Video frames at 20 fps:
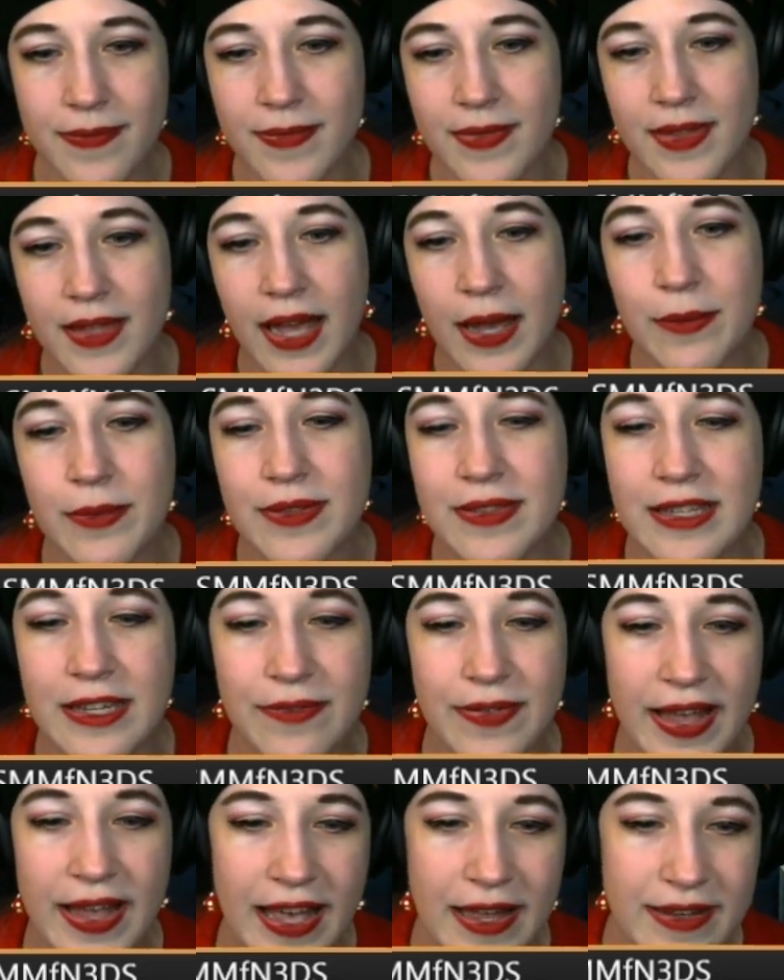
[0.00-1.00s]
I will see
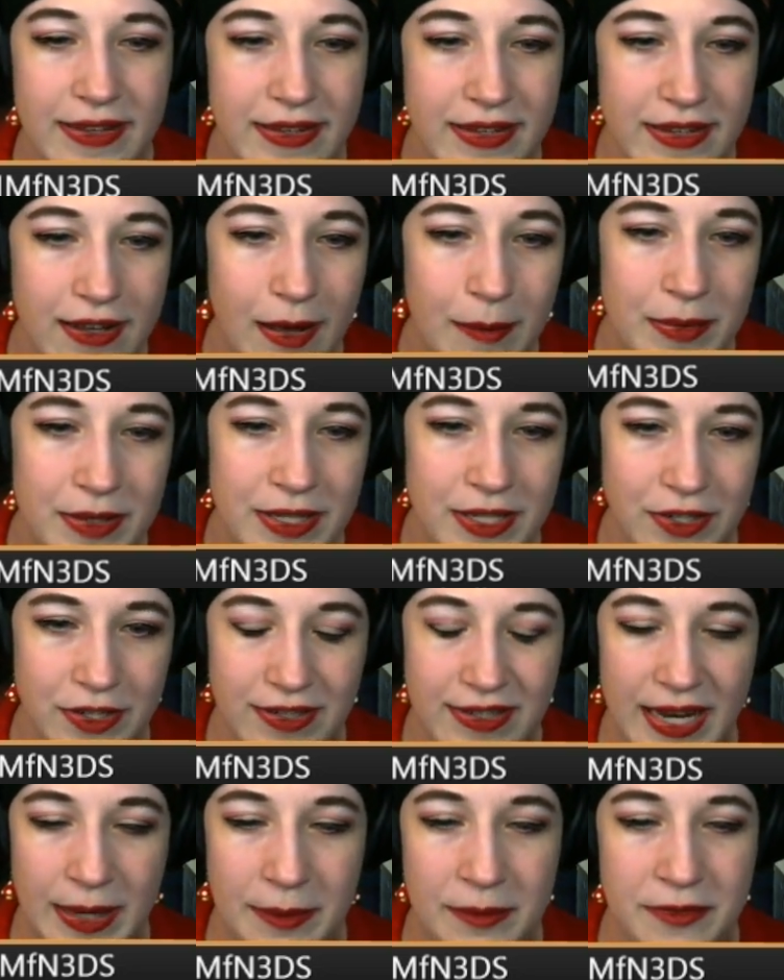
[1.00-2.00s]
if I had competition
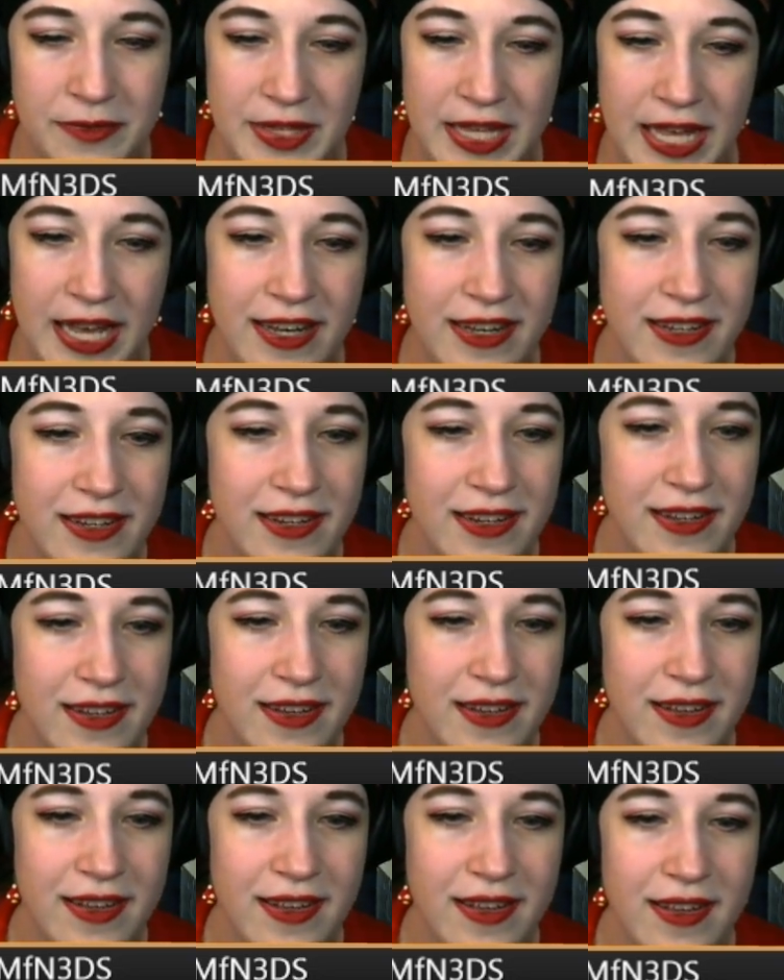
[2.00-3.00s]
times for that.
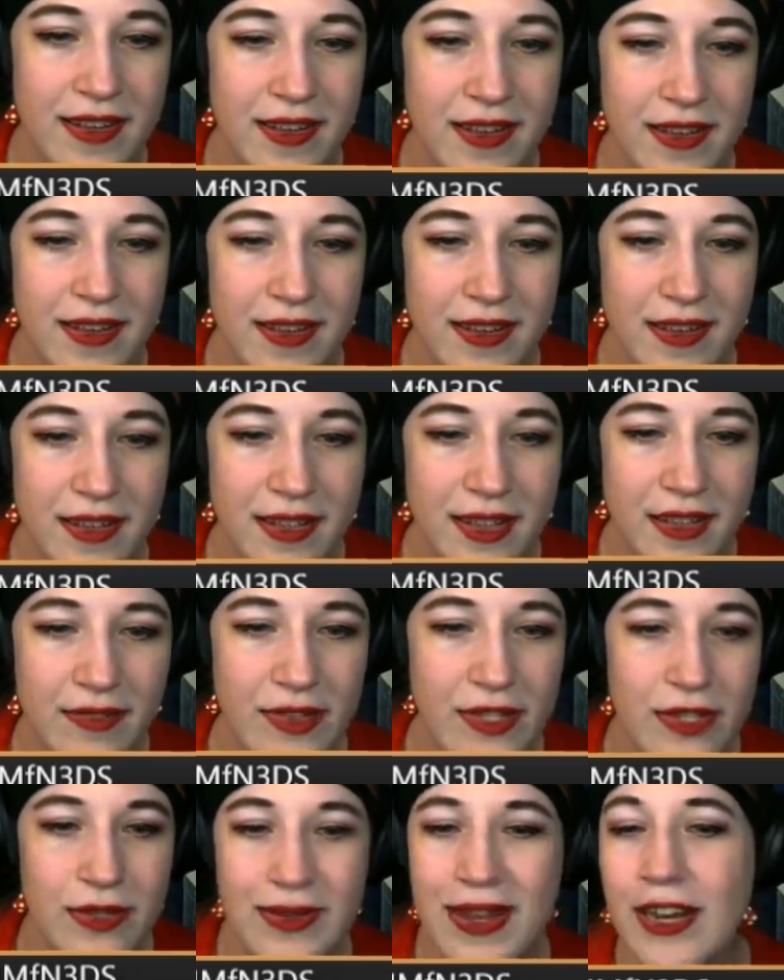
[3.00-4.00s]

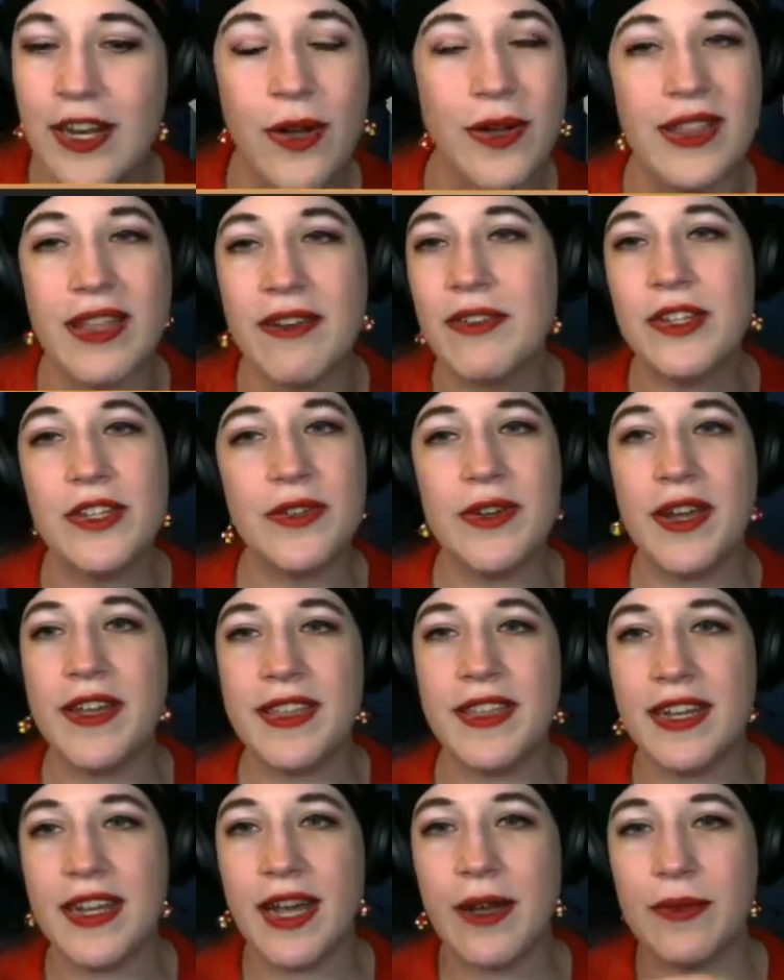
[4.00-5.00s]
11-2. Yeah, no, 11-2 I
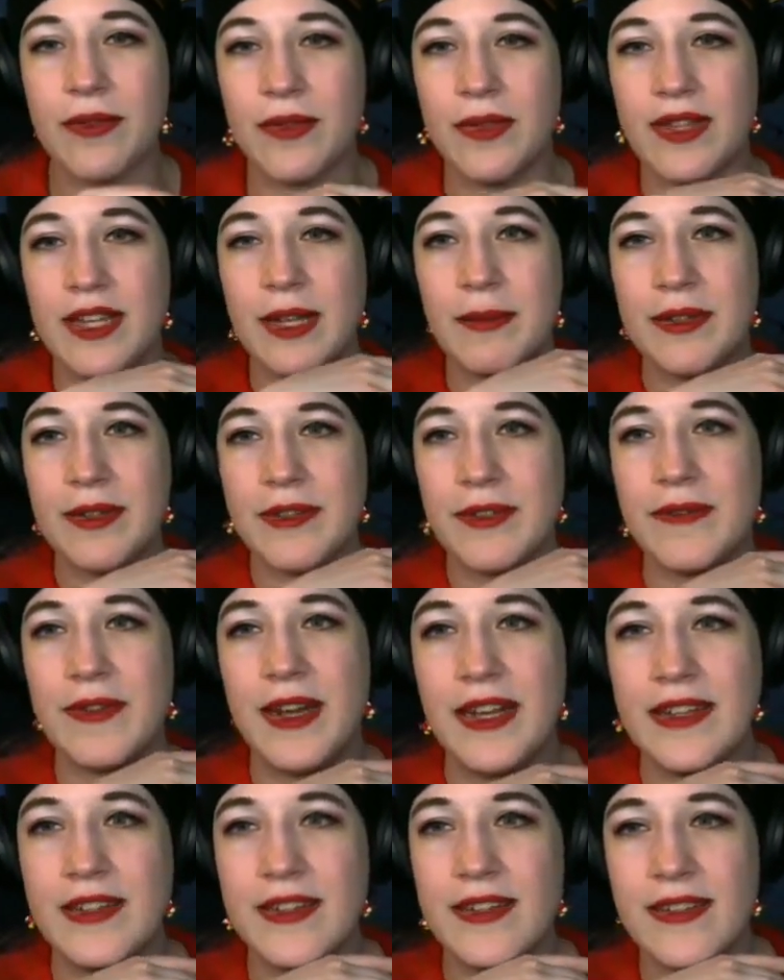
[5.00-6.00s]
think I was only able to
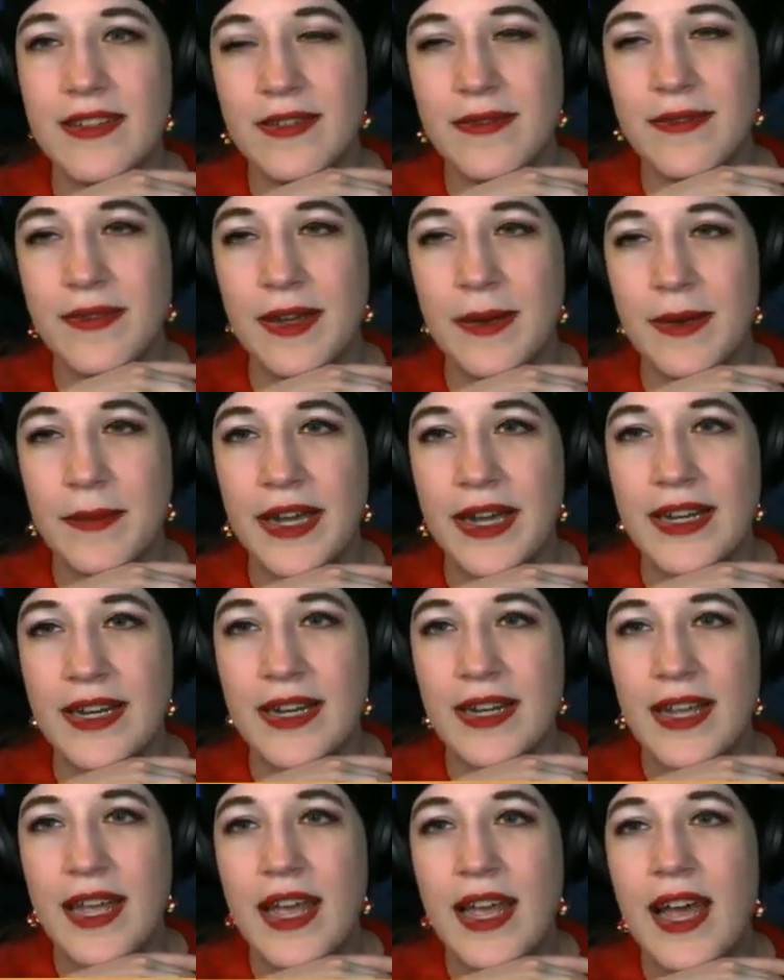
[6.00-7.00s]
find mine.
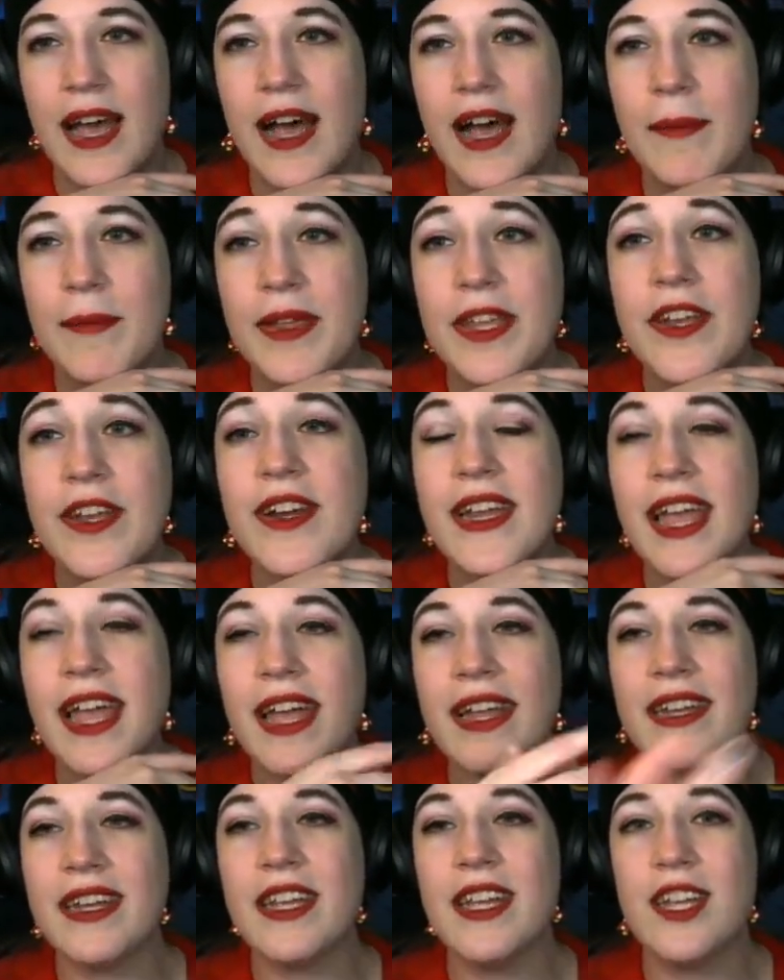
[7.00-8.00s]
Here
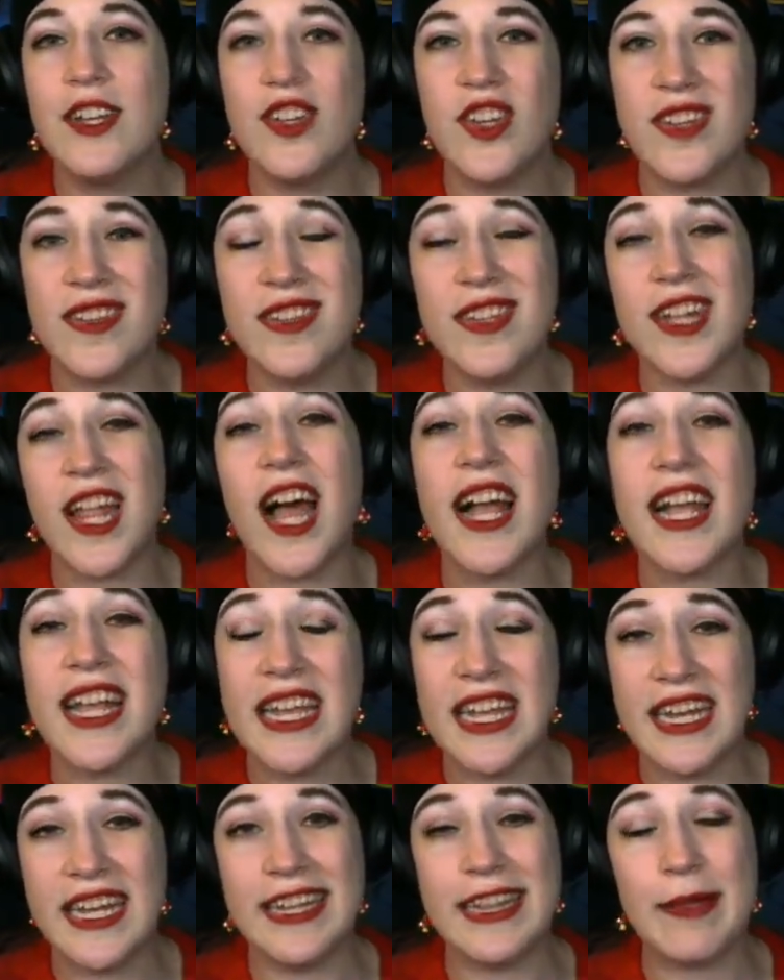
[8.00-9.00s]
again, just not
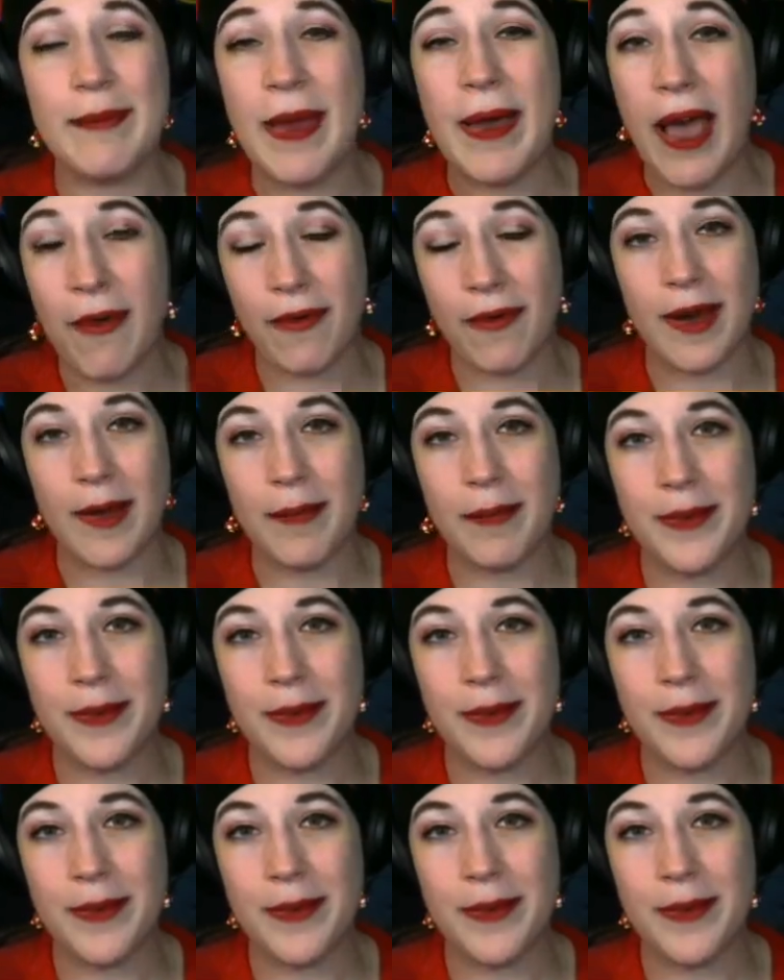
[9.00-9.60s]
getting the power up.